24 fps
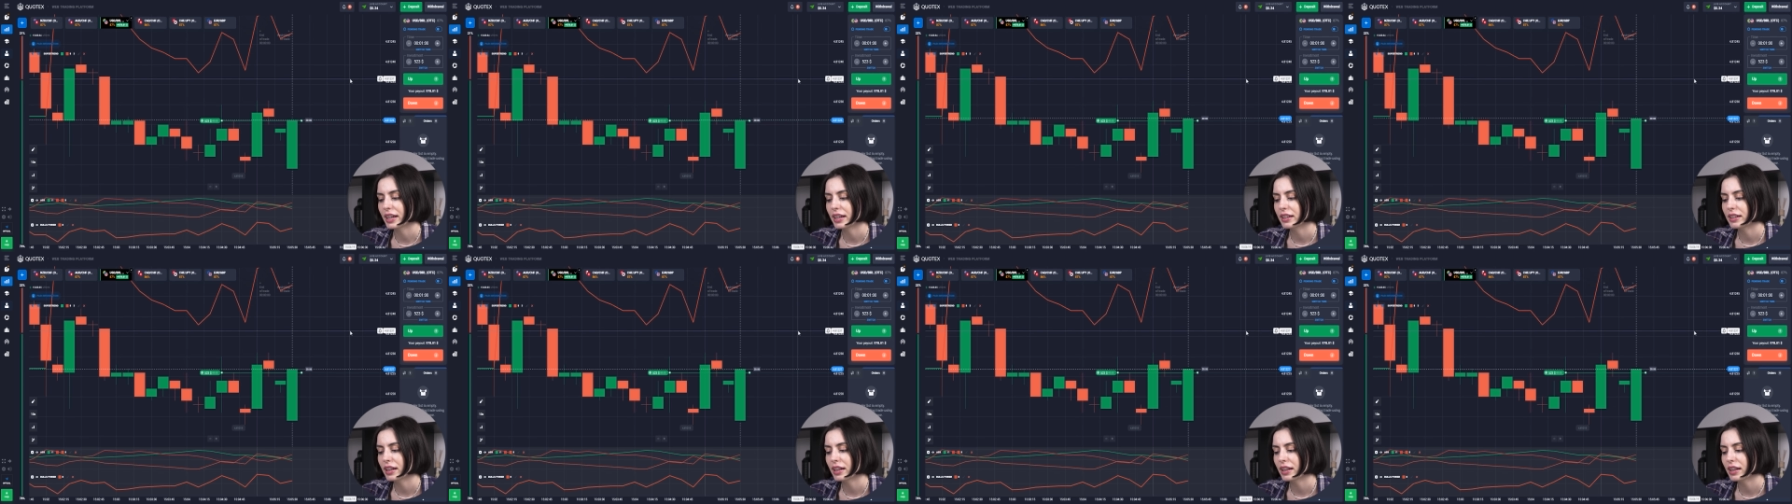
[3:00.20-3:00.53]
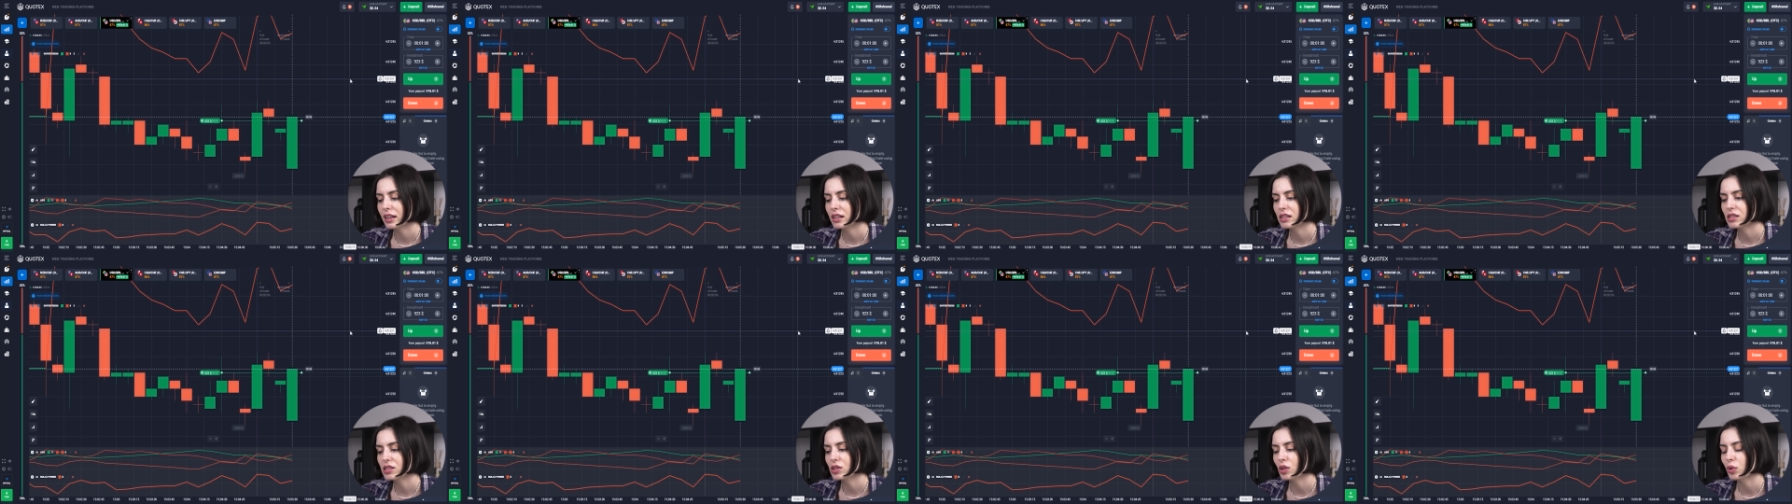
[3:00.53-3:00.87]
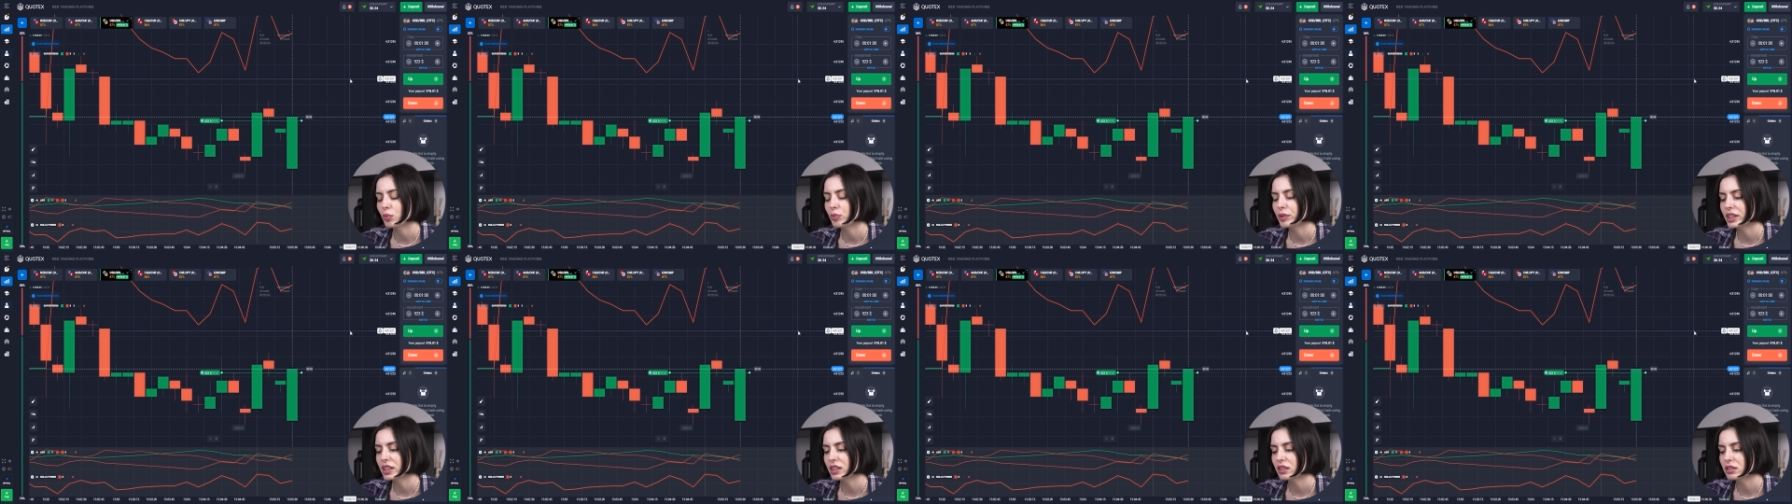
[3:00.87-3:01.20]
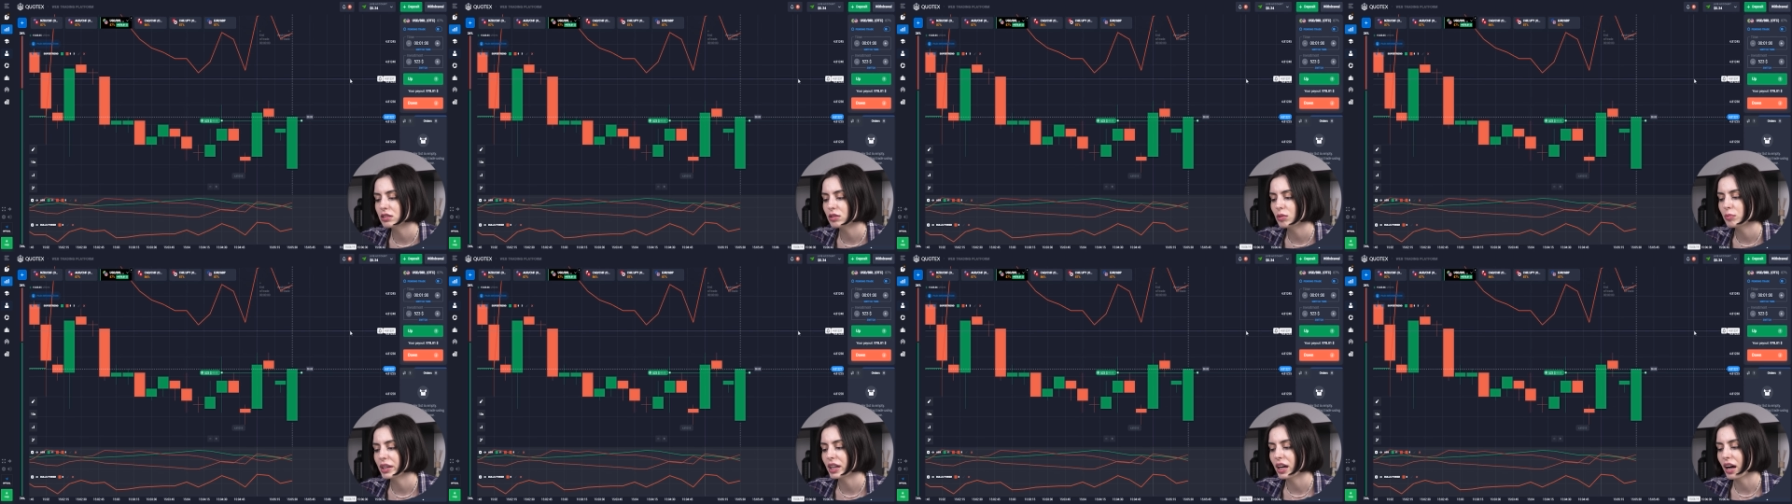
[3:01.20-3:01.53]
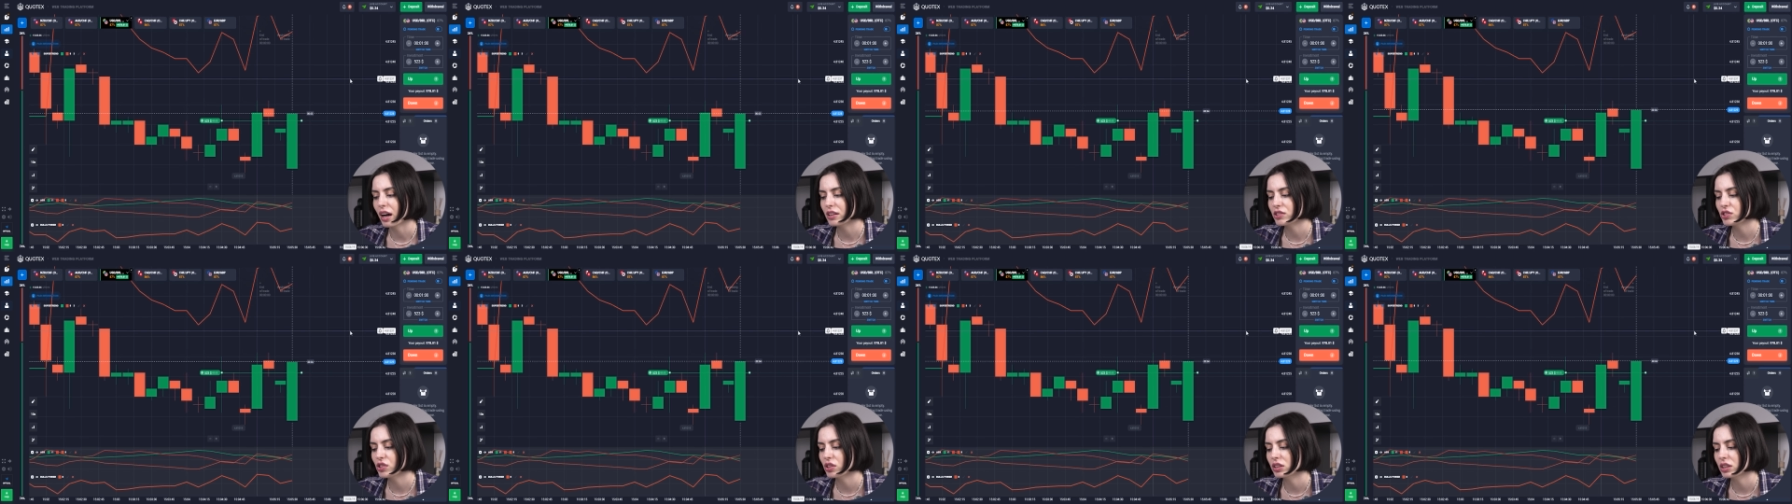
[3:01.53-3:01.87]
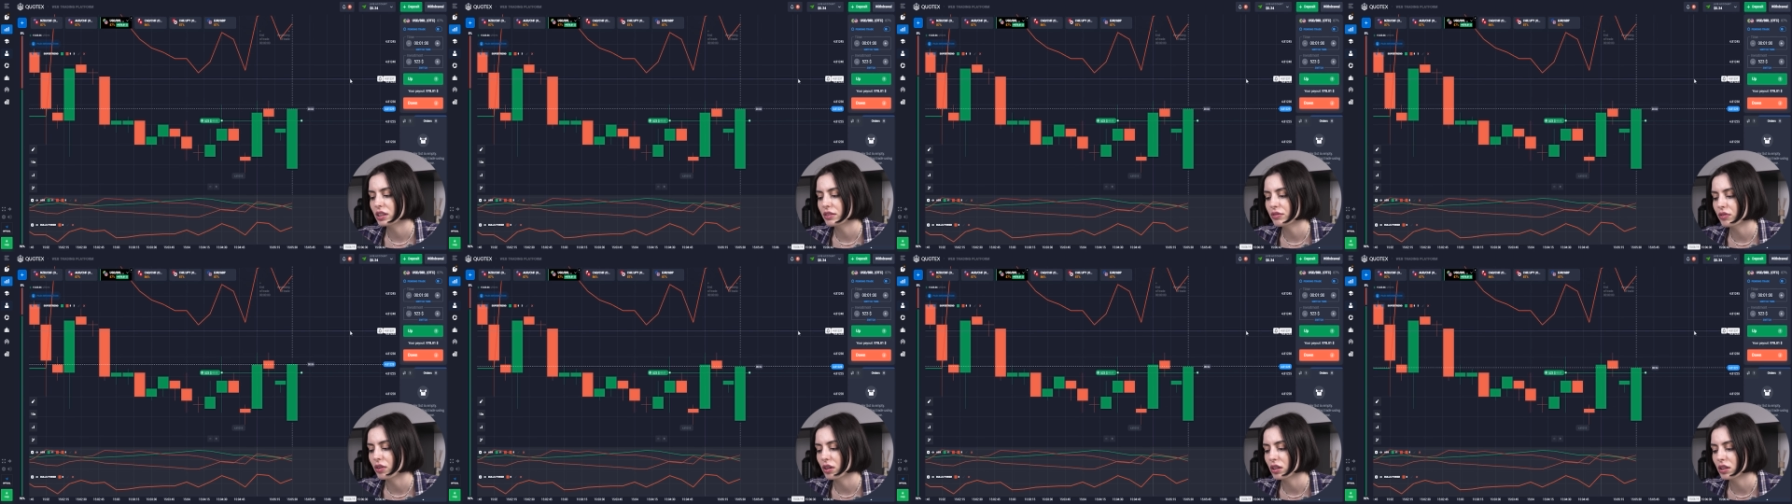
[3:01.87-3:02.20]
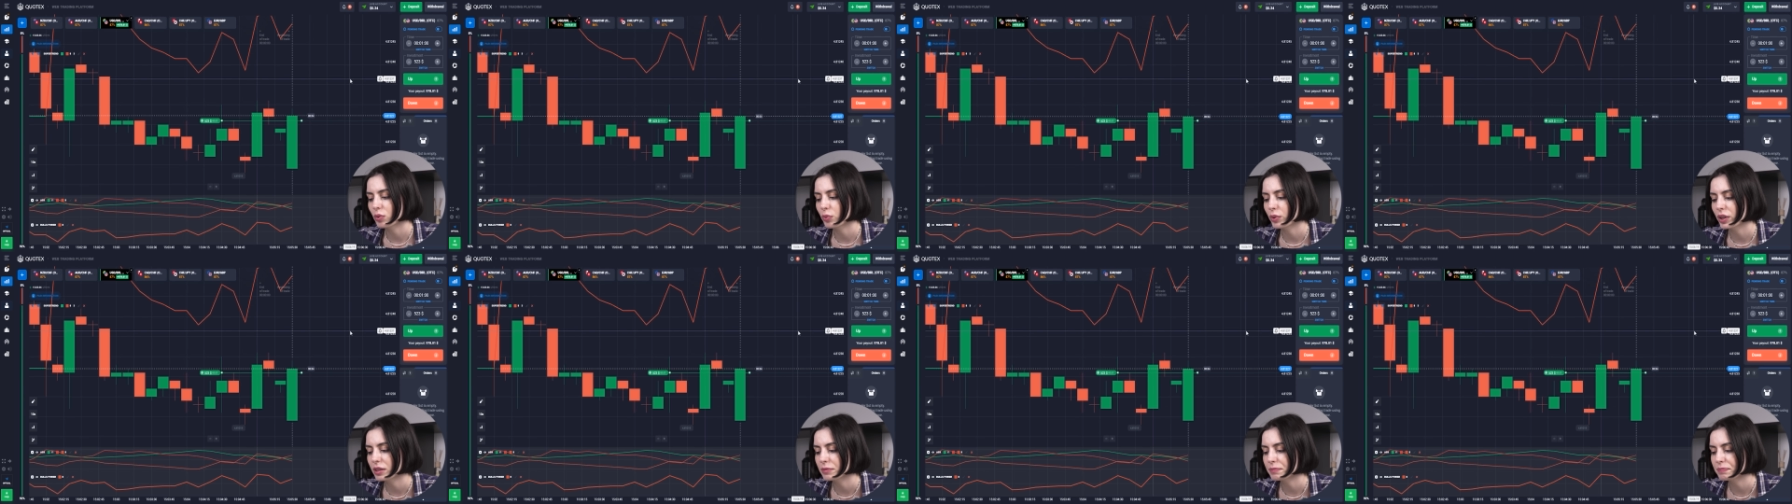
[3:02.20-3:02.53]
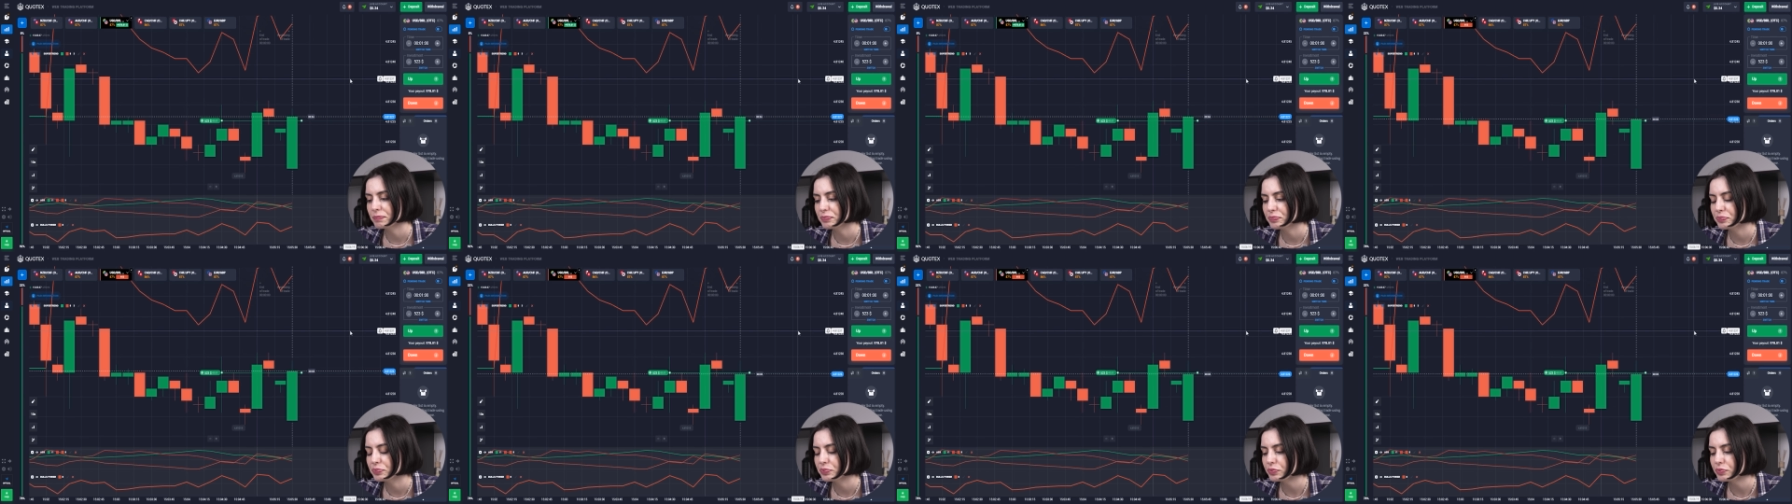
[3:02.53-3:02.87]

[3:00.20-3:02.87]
the ADX, so we need to be actually following